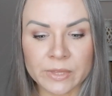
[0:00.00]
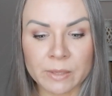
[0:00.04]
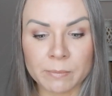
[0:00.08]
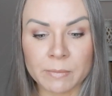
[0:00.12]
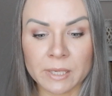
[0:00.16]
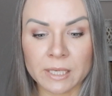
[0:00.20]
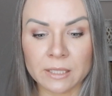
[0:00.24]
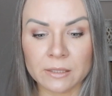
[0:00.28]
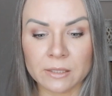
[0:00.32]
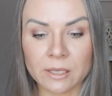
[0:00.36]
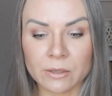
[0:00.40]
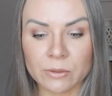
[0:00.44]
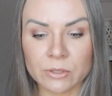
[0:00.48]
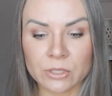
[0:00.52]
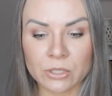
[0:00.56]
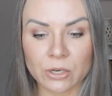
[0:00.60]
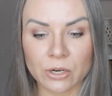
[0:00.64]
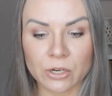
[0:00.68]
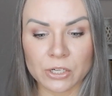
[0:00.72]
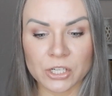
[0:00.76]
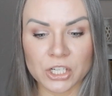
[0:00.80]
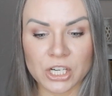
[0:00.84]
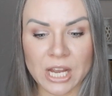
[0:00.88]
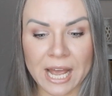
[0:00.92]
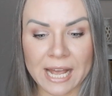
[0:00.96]
The middle notes
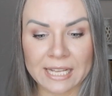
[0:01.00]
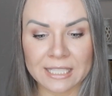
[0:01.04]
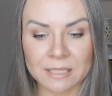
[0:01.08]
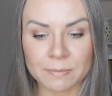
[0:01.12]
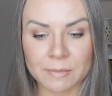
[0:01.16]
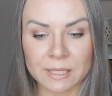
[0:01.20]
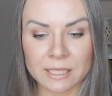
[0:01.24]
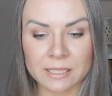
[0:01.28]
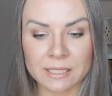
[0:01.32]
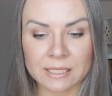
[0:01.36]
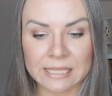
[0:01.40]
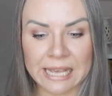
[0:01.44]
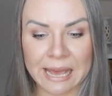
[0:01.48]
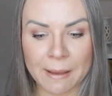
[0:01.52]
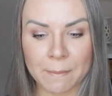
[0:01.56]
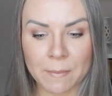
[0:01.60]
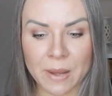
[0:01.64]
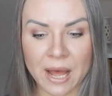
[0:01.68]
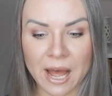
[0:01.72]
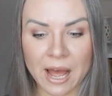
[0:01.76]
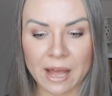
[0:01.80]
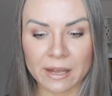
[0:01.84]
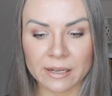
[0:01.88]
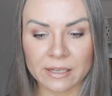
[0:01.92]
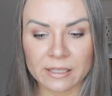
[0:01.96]
are jasmine,
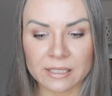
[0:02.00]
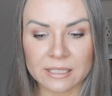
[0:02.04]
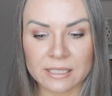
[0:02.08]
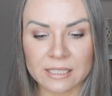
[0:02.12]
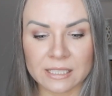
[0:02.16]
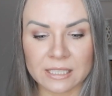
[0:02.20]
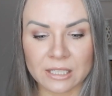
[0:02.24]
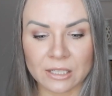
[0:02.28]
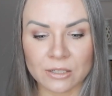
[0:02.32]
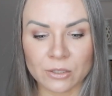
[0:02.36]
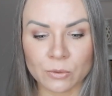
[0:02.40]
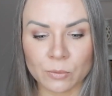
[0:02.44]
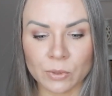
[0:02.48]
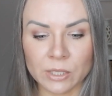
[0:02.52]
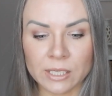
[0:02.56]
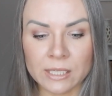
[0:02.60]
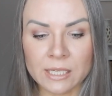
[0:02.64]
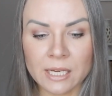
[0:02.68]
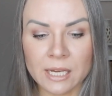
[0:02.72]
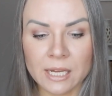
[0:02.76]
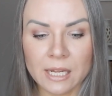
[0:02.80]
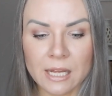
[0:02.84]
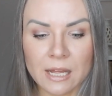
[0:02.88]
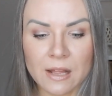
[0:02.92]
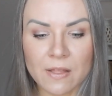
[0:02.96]
sambac, cedarwood.